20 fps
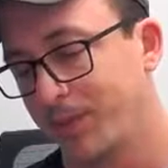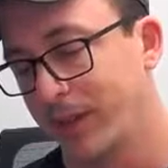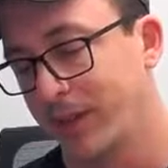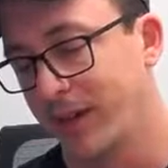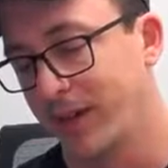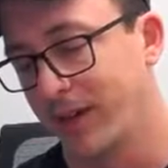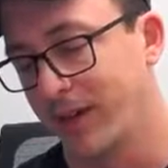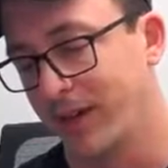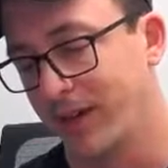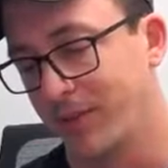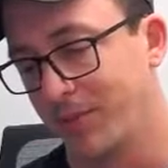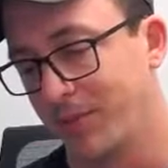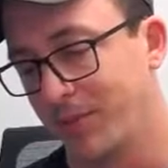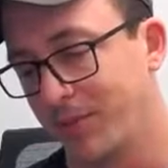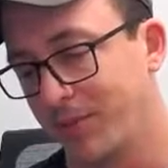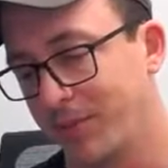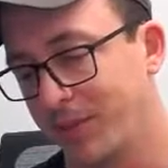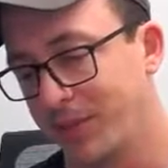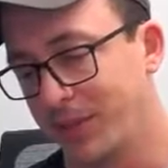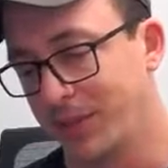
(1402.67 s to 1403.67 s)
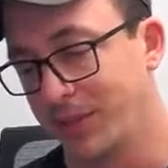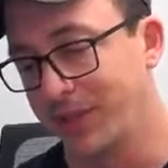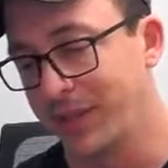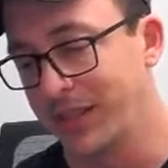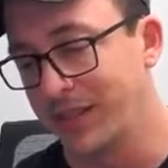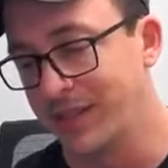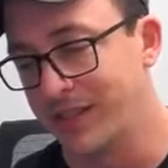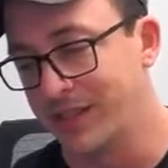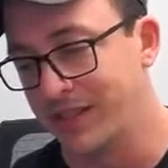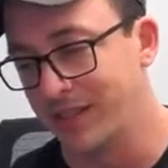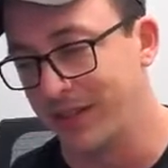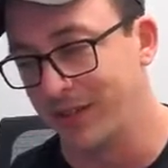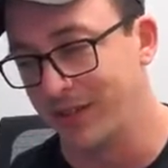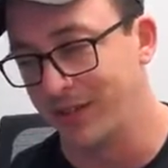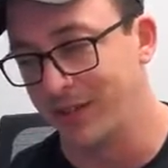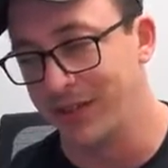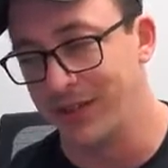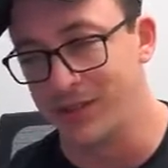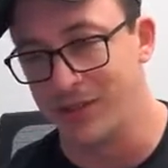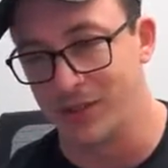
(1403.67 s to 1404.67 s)
deletes in a
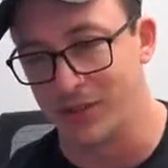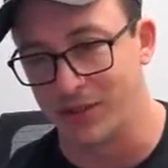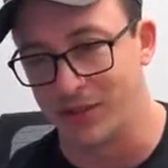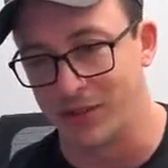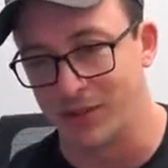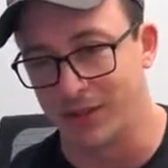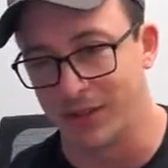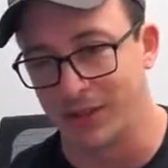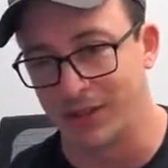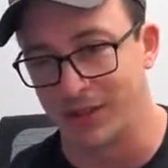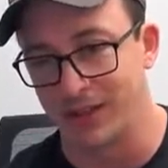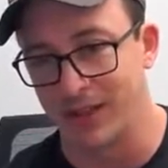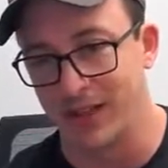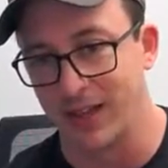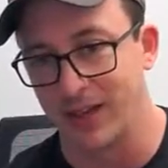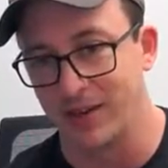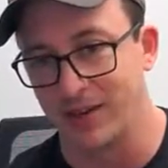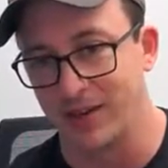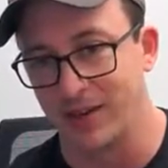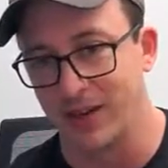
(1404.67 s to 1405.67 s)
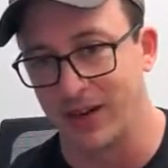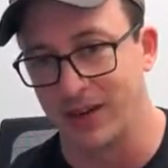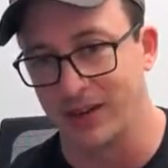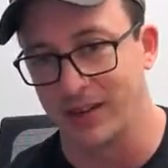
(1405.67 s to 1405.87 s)
list or something like that, right?